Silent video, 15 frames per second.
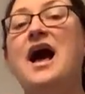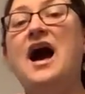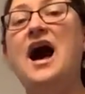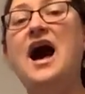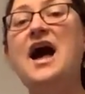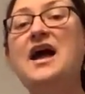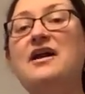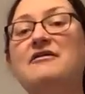
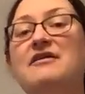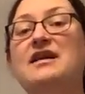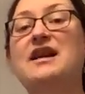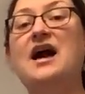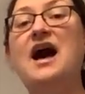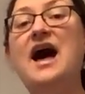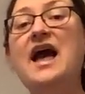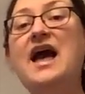Higher and
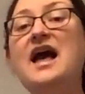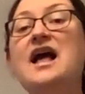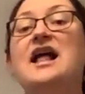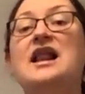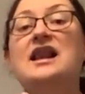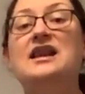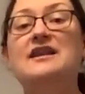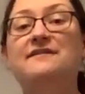higher,
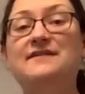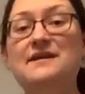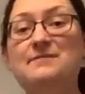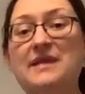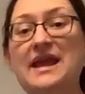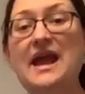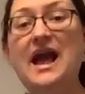lifting me